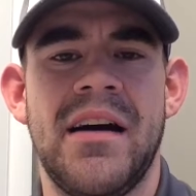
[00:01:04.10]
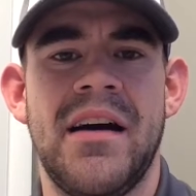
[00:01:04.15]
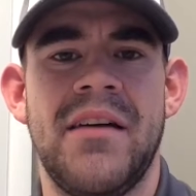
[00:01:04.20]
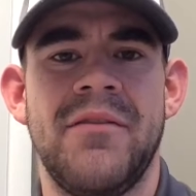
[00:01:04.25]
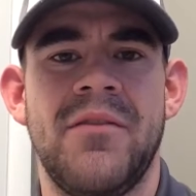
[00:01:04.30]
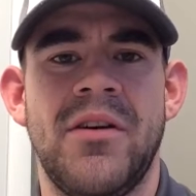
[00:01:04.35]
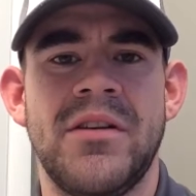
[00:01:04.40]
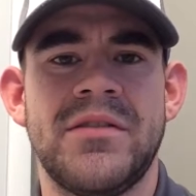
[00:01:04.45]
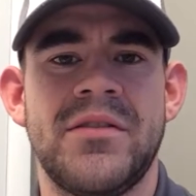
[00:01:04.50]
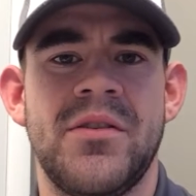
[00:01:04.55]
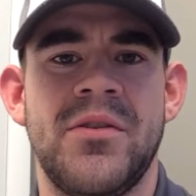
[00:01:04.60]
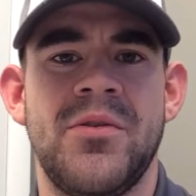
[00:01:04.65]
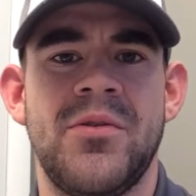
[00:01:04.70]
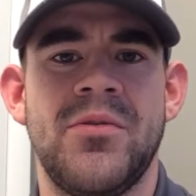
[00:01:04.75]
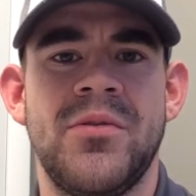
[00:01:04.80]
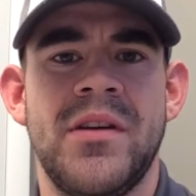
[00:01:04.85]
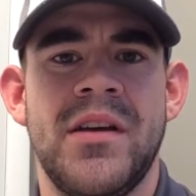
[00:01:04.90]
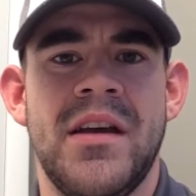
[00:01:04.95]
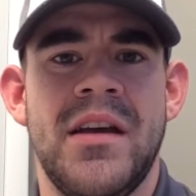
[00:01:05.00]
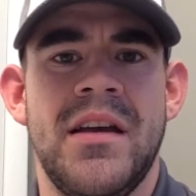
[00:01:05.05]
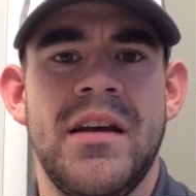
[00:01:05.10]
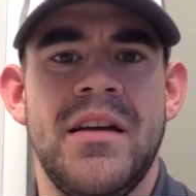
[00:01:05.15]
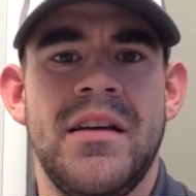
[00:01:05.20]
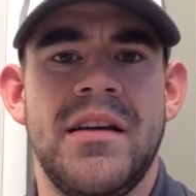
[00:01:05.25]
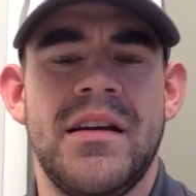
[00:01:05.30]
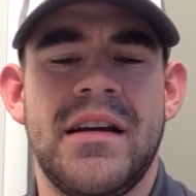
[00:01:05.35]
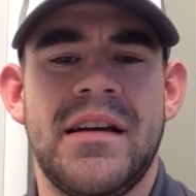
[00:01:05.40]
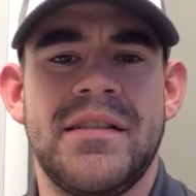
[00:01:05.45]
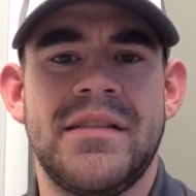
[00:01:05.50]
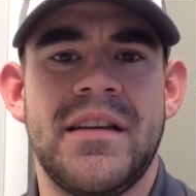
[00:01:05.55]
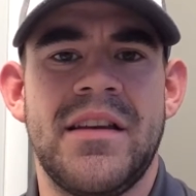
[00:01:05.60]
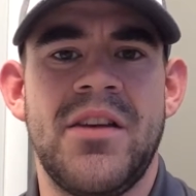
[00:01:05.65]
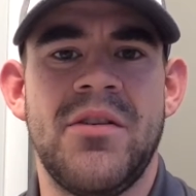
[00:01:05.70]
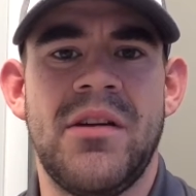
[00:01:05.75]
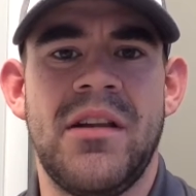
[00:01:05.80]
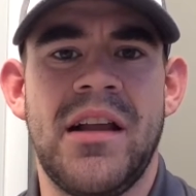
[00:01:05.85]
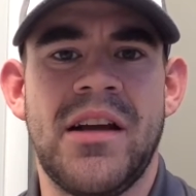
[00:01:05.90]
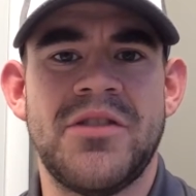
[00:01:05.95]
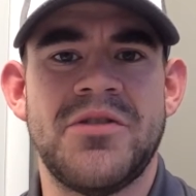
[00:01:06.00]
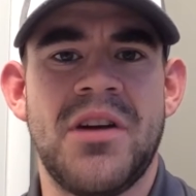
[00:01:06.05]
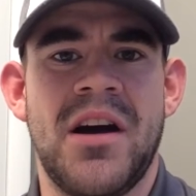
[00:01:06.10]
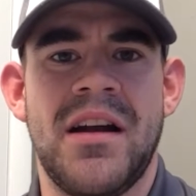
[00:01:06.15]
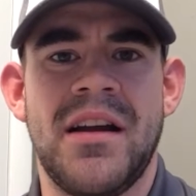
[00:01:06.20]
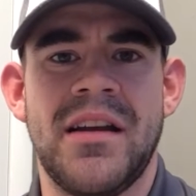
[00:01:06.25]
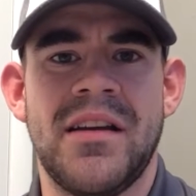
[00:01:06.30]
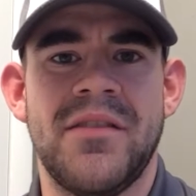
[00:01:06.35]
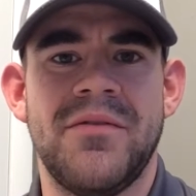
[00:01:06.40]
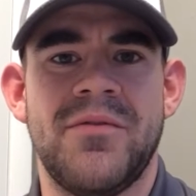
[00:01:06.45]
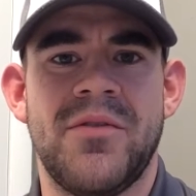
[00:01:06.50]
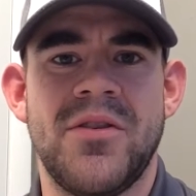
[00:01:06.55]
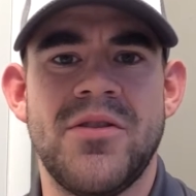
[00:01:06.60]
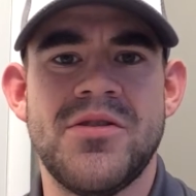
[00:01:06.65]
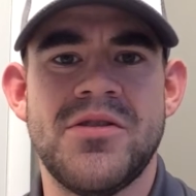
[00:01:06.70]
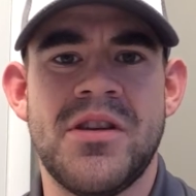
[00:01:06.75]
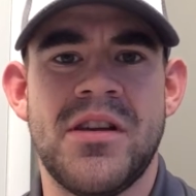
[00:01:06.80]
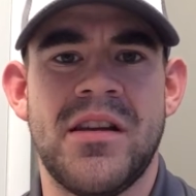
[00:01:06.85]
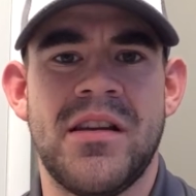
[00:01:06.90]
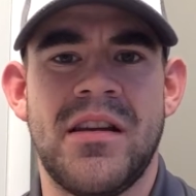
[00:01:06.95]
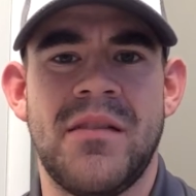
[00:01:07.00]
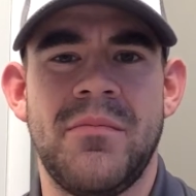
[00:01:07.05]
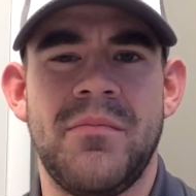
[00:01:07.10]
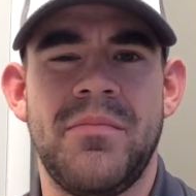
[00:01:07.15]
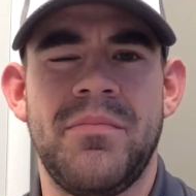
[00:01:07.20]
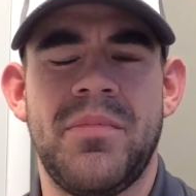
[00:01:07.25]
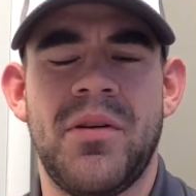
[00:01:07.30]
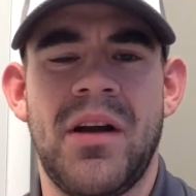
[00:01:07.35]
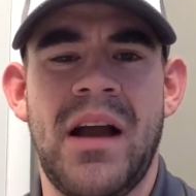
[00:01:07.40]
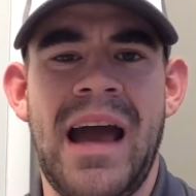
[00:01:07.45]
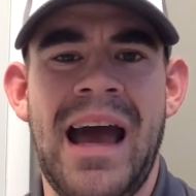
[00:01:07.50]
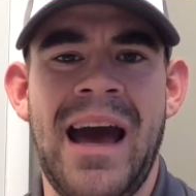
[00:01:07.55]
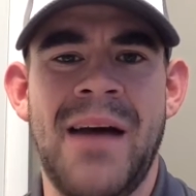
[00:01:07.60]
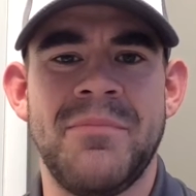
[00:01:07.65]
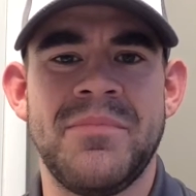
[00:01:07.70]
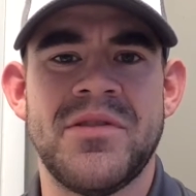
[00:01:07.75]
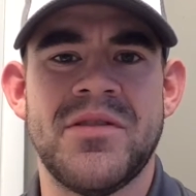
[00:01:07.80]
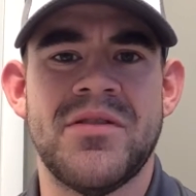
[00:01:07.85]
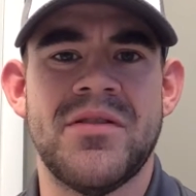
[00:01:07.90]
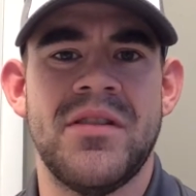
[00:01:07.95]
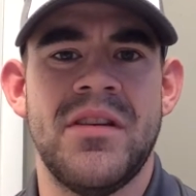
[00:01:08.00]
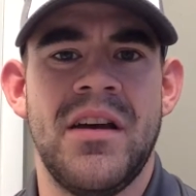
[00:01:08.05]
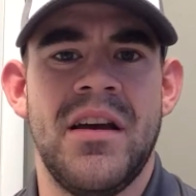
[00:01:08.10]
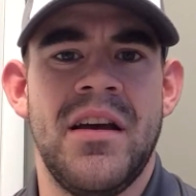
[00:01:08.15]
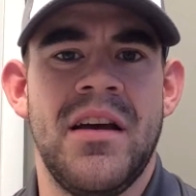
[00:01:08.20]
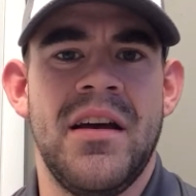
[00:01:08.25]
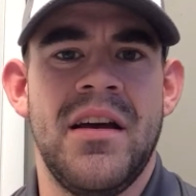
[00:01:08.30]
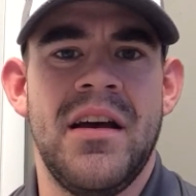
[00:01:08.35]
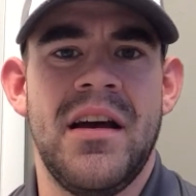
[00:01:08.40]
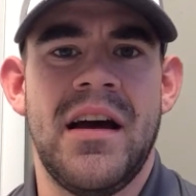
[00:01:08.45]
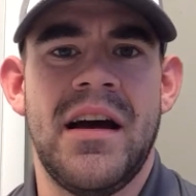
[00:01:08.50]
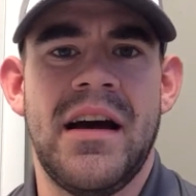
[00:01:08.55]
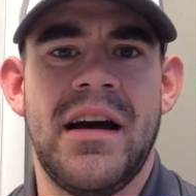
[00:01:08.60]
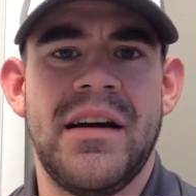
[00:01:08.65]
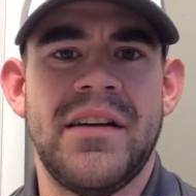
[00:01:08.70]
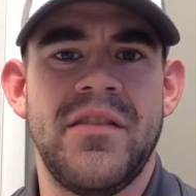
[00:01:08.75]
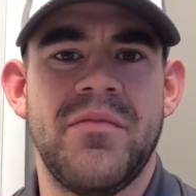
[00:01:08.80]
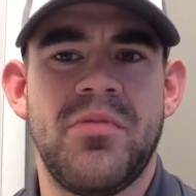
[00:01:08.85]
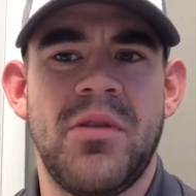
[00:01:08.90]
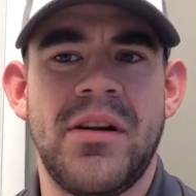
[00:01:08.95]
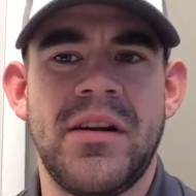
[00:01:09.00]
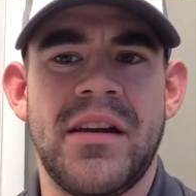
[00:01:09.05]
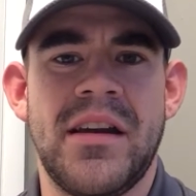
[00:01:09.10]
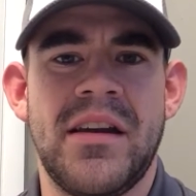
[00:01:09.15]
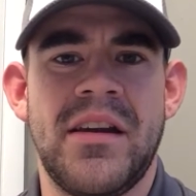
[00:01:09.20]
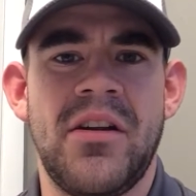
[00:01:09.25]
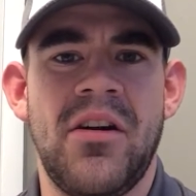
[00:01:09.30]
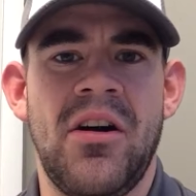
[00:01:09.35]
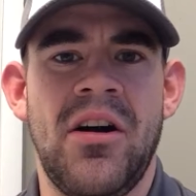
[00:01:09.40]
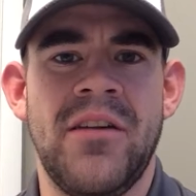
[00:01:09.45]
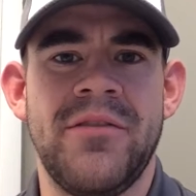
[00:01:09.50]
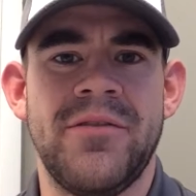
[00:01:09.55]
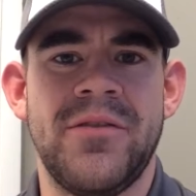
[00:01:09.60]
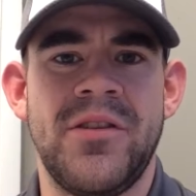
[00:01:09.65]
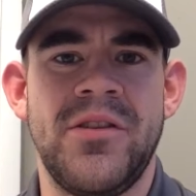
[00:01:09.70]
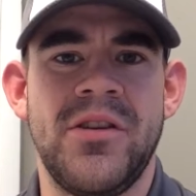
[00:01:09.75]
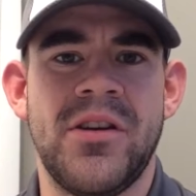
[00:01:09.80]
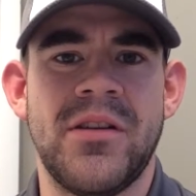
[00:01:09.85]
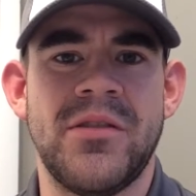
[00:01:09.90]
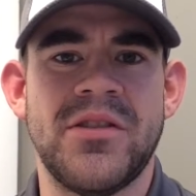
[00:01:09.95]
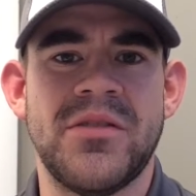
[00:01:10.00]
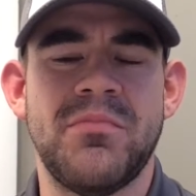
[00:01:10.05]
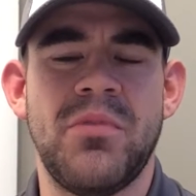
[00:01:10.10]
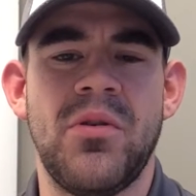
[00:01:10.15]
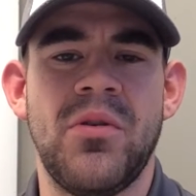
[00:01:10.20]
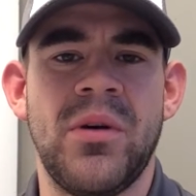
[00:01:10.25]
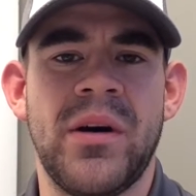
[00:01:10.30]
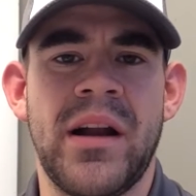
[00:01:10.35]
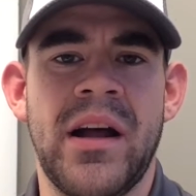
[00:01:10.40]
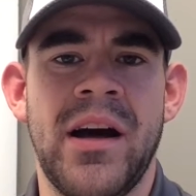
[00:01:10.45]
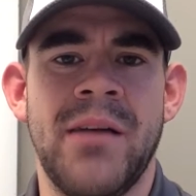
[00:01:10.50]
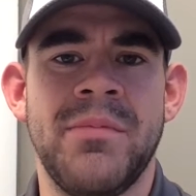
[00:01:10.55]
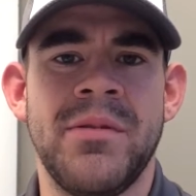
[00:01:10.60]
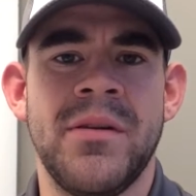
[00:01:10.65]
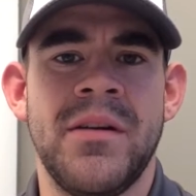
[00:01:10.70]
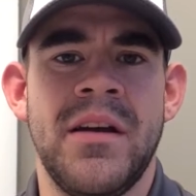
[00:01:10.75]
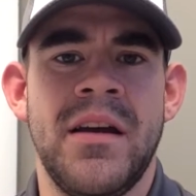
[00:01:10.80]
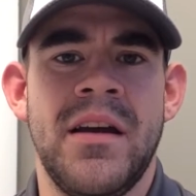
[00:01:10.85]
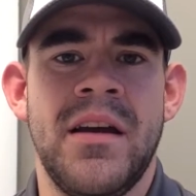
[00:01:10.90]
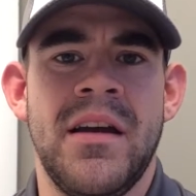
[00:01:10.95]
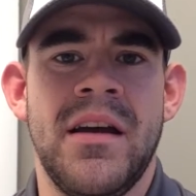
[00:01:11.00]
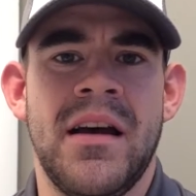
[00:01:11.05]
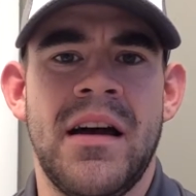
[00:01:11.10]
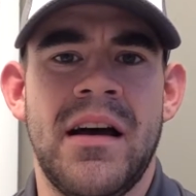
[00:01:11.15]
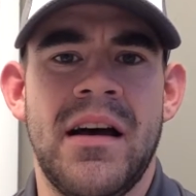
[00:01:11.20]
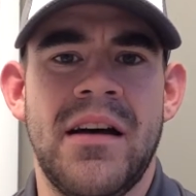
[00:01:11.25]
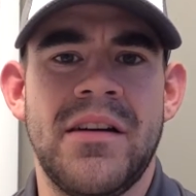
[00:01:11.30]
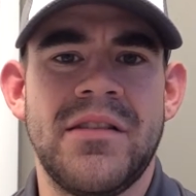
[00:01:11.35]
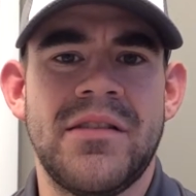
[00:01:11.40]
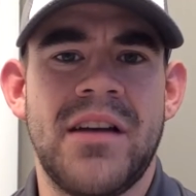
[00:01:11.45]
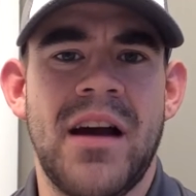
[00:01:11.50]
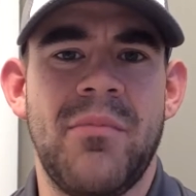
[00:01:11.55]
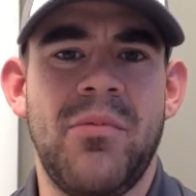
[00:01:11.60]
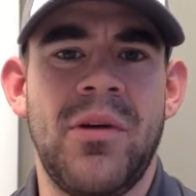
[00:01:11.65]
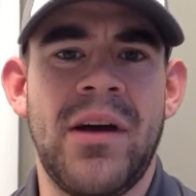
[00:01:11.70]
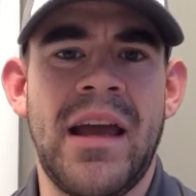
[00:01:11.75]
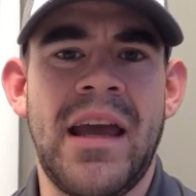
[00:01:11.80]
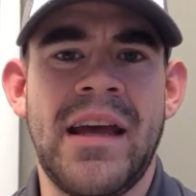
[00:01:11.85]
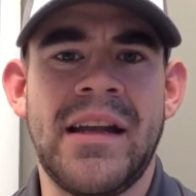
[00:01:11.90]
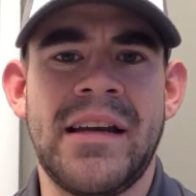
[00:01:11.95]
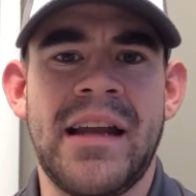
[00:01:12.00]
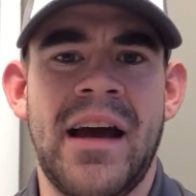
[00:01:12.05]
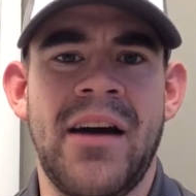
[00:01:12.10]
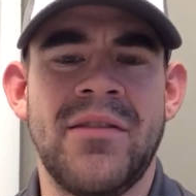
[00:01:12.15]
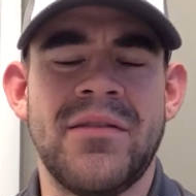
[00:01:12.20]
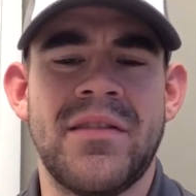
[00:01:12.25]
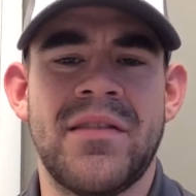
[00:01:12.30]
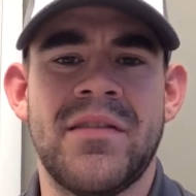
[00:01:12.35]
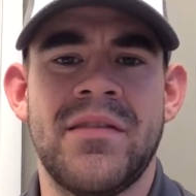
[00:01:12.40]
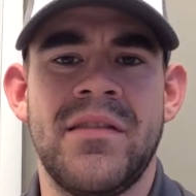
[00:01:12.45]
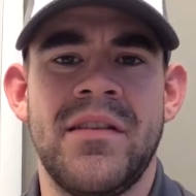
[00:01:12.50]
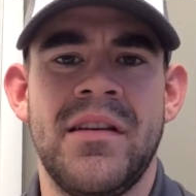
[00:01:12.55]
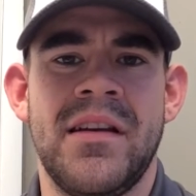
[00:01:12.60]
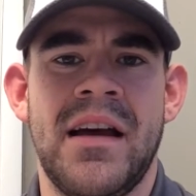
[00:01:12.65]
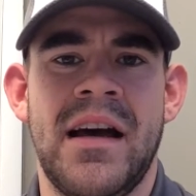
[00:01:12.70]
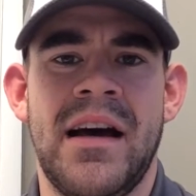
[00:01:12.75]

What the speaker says: I've also sent you an electronic version, and perhaps you printed it off or you can just pull it up, a couple handouts.